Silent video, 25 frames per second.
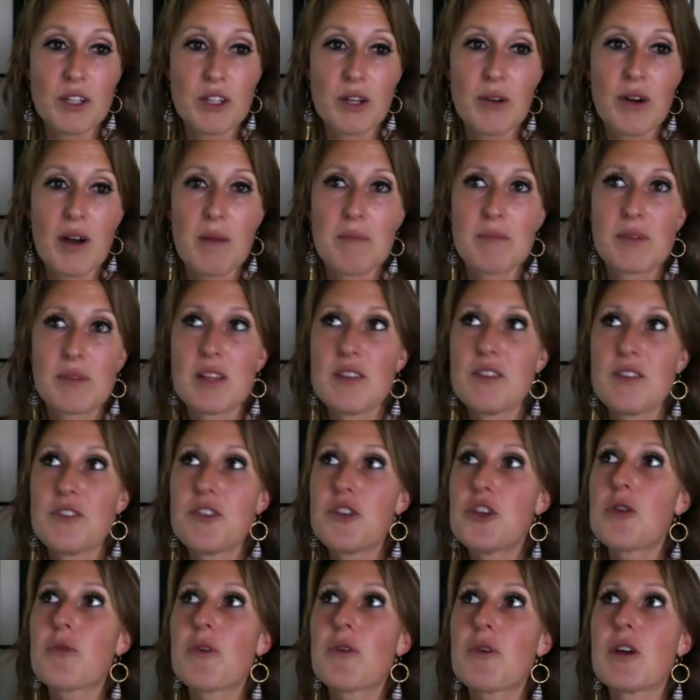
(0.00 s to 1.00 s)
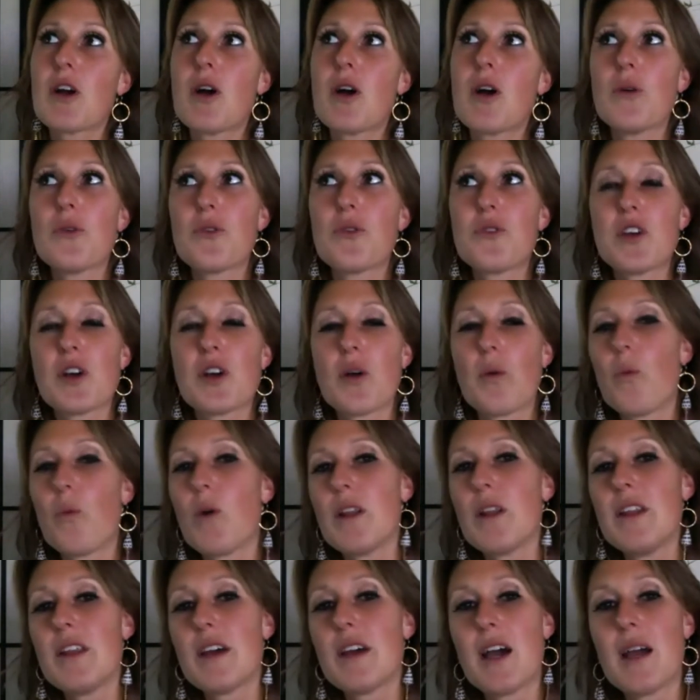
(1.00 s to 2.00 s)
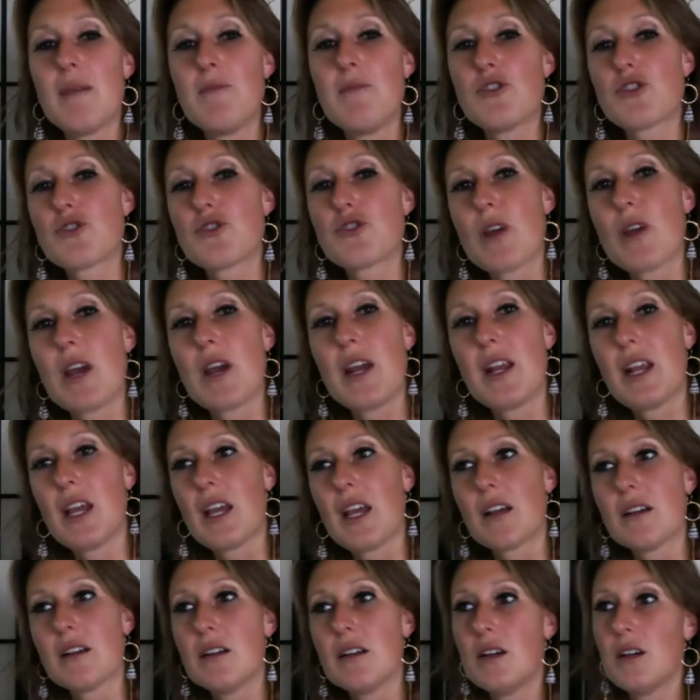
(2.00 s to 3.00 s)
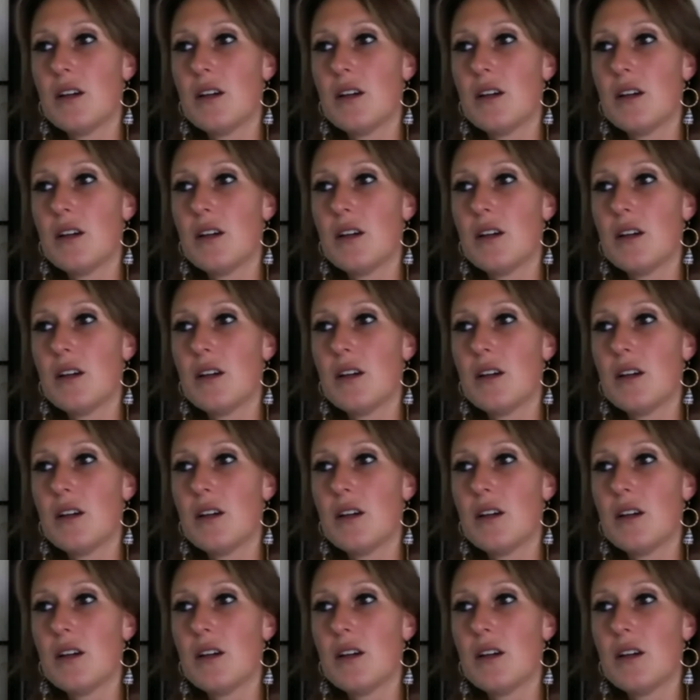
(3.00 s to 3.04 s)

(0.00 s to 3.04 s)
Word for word: You know, I'm considering hosting a one-time training